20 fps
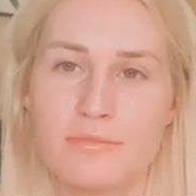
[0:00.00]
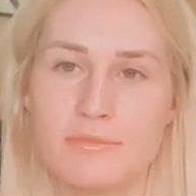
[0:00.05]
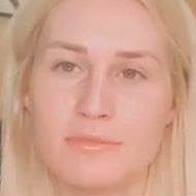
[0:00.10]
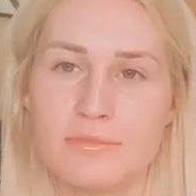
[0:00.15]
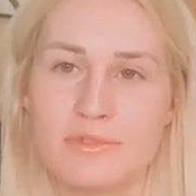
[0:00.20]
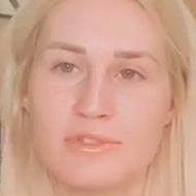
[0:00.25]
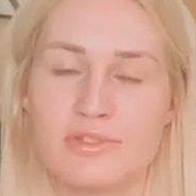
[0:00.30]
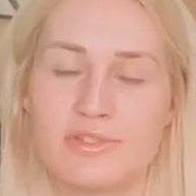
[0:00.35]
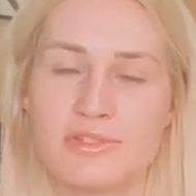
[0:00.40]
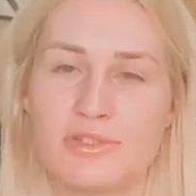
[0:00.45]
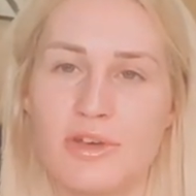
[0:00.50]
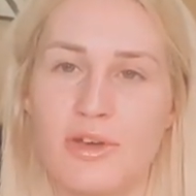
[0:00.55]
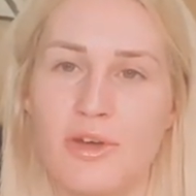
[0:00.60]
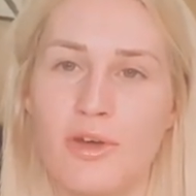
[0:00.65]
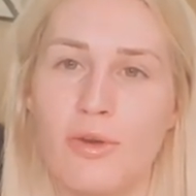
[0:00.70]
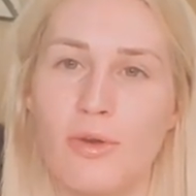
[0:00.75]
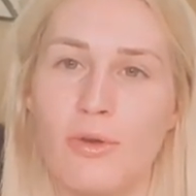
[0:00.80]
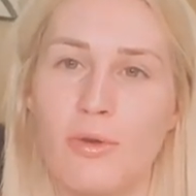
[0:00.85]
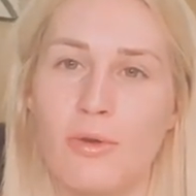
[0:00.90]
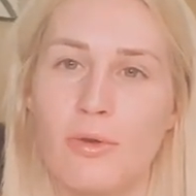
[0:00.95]

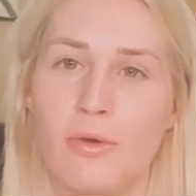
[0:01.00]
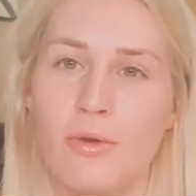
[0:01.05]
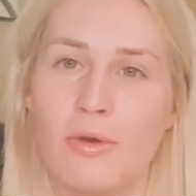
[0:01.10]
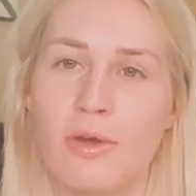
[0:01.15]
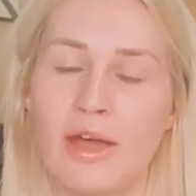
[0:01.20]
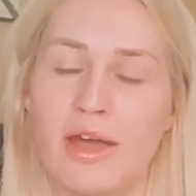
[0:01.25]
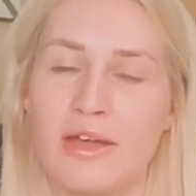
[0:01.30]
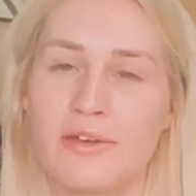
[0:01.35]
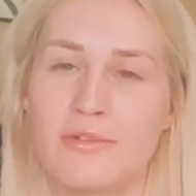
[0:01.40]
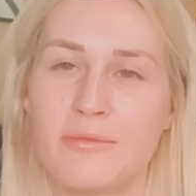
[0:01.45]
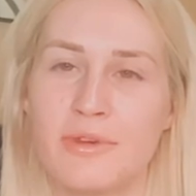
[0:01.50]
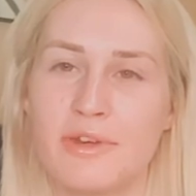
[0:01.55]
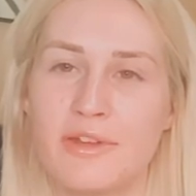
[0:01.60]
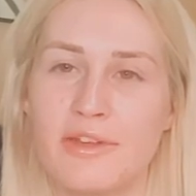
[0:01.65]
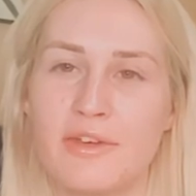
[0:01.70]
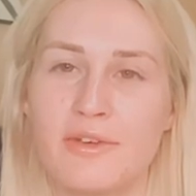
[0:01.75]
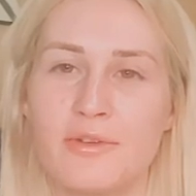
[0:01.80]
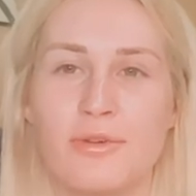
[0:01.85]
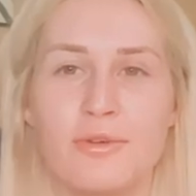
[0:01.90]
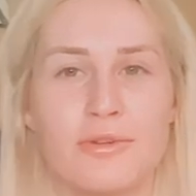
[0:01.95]
So I didn't want to
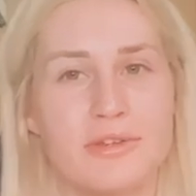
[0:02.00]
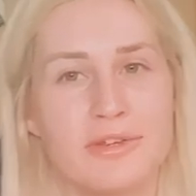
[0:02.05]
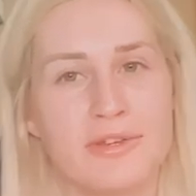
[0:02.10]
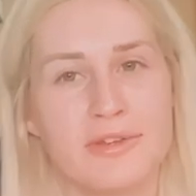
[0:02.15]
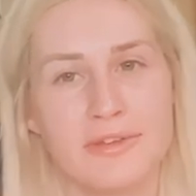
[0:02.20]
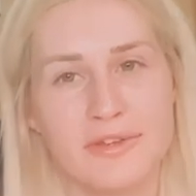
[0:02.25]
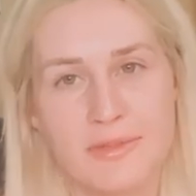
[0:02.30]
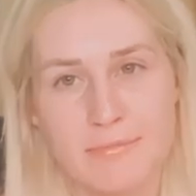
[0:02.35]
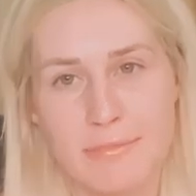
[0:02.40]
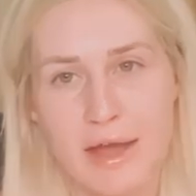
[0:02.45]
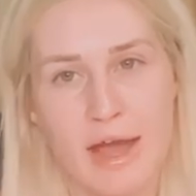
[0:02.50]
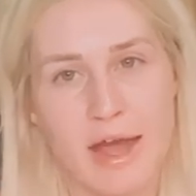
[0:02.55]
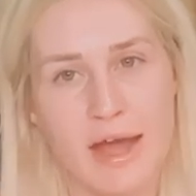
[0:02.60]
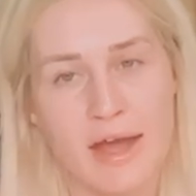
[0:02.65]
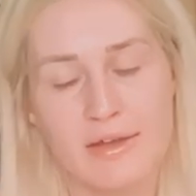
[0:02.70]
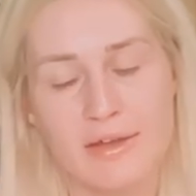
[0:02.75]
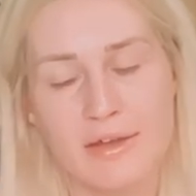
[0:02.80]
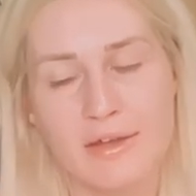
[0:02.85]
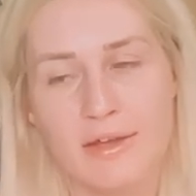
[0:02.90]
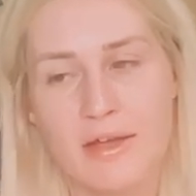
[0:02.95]
like hold anything
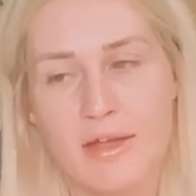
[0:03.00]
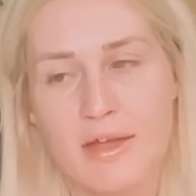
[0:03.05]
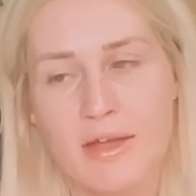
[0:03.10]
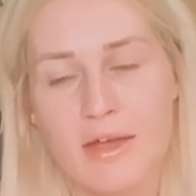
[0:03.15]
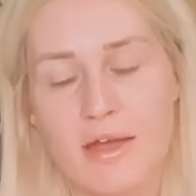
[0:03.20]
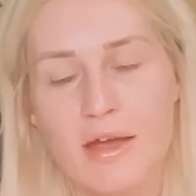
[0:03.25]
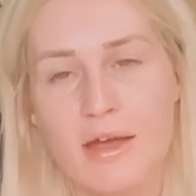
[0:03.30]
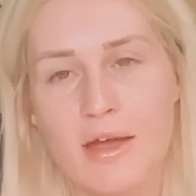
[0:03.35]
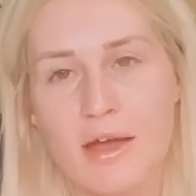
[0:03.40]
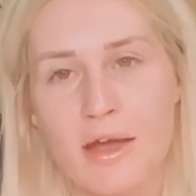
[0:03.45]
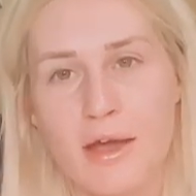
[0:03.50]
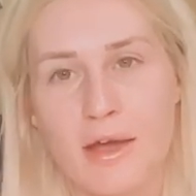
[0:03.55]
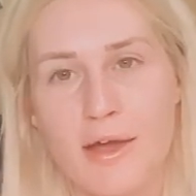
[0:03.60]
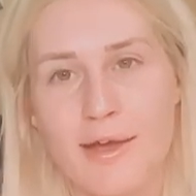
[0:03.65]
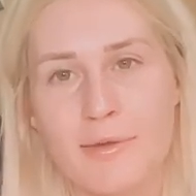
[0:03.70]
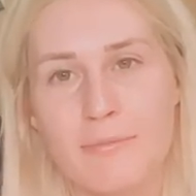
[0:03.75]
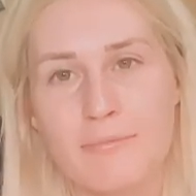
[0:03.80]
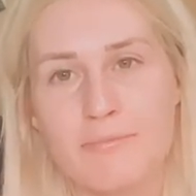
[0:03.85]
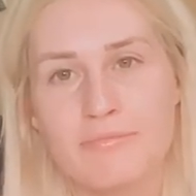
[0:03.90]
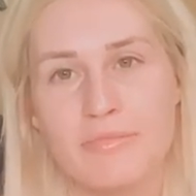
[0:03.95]
back.
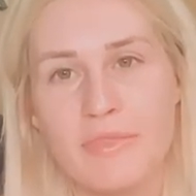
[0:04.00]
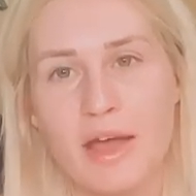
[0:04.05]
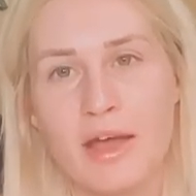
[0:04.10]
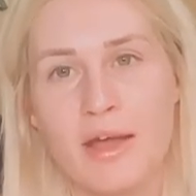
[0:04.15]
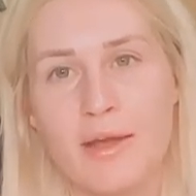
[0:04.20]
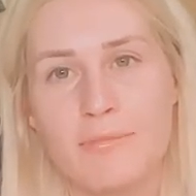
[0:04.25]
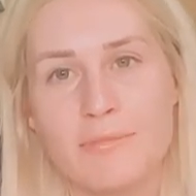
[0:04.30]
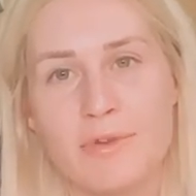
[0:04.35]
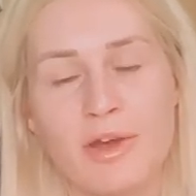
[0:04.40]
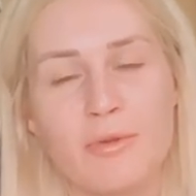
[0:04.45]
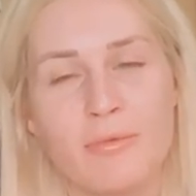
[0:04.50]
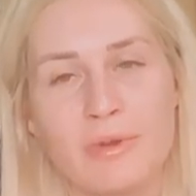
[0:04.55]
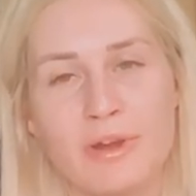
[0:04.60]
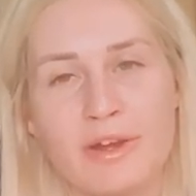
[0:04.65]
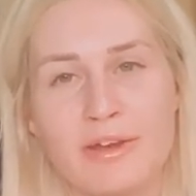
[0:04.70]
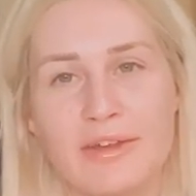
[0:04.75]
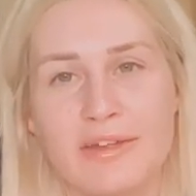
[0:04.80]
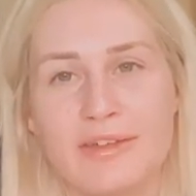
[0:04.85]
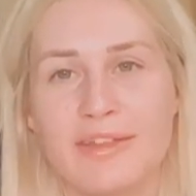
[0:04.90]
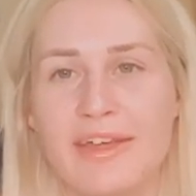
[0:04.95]
I'm not
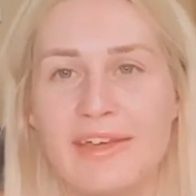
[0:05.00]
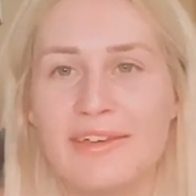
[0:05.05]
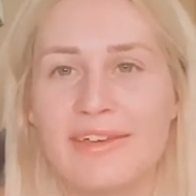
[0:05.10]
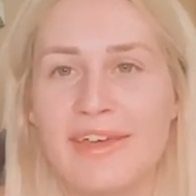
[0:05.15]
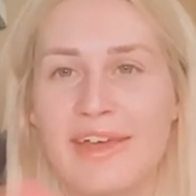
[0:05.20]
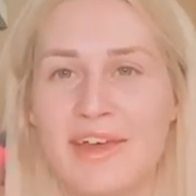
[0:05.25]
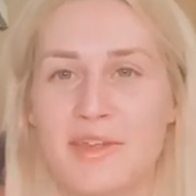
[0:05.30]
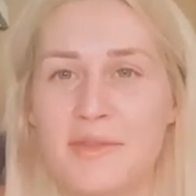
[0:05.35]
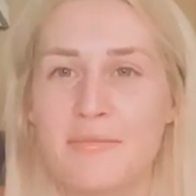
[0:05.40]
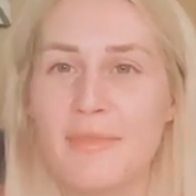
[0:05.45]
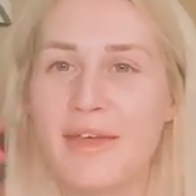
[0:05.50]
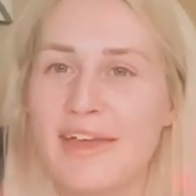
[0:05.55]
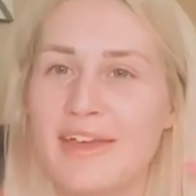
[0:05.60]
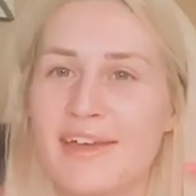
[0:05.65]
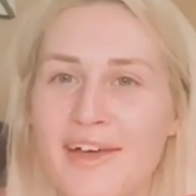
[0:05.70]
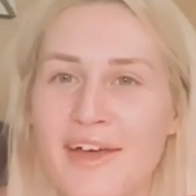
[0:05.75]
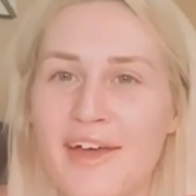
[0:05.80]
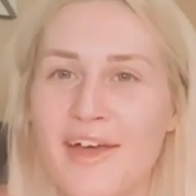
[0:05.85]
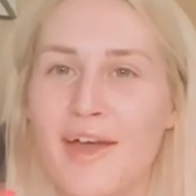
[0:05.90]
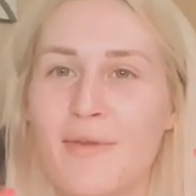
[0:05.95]
wearing like any
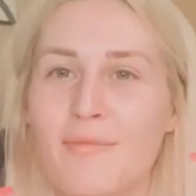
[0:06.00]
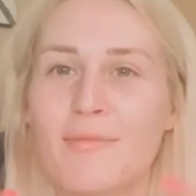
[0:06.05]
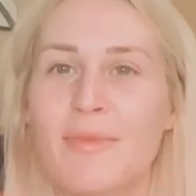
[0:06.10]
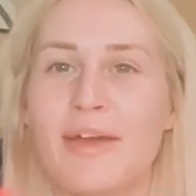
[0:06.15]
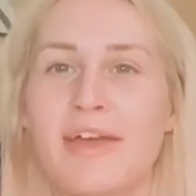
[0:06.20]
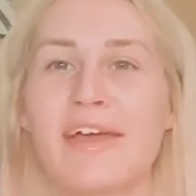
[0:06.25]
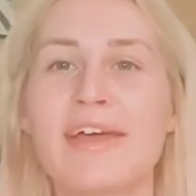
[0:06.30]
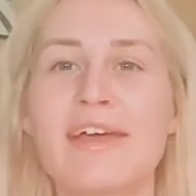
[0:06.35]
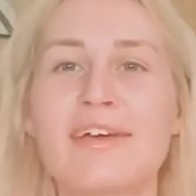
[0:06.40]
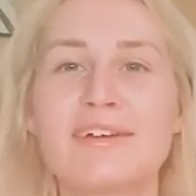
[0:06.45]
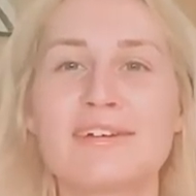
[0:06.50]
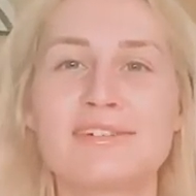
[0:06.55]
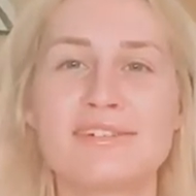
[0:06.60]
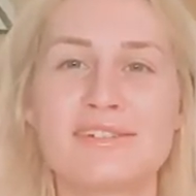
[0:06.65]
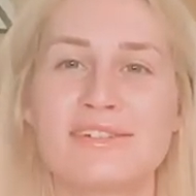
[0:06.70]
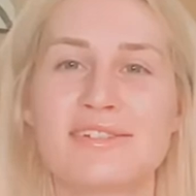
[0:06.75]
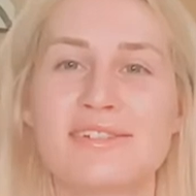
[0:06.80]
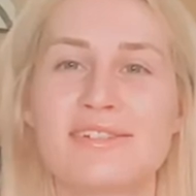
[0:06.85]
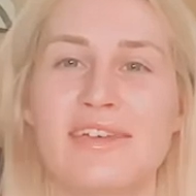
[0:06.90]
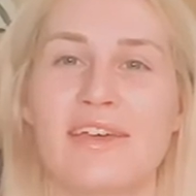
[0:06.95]
makeup. My hair is
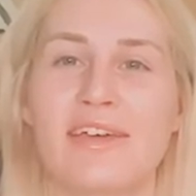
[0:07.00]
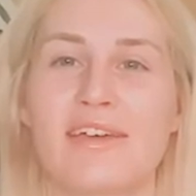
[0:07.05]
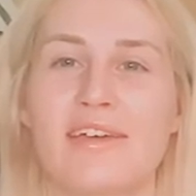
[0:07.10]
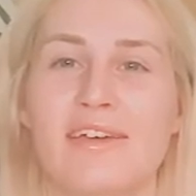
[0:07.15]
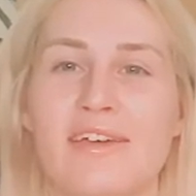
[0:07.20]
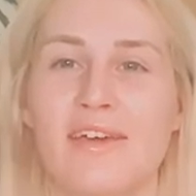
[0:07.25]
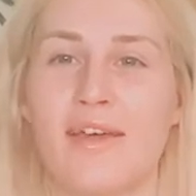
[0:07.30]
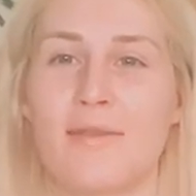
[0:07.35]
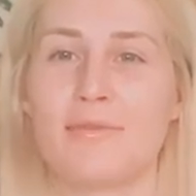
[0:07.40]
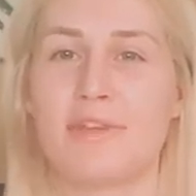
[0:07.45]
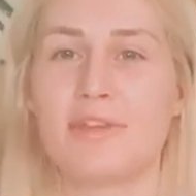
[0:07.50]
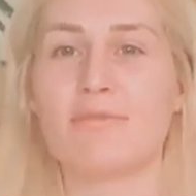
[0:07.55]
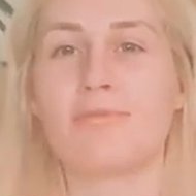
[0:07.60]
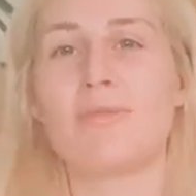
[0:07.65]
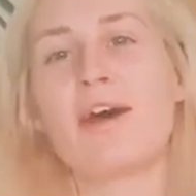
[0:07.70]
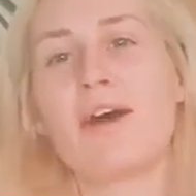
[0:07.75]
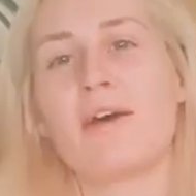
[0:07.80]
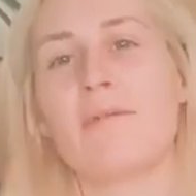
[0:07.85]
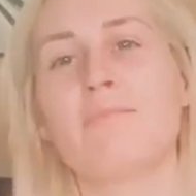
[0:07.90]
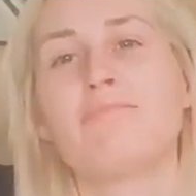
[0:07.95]
just like, I mean,
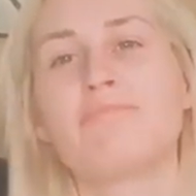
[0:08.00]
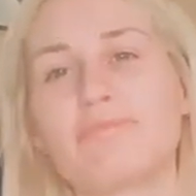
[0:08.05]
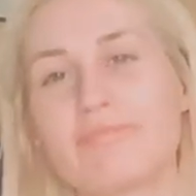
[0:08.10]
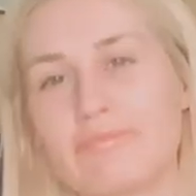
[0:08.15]
well,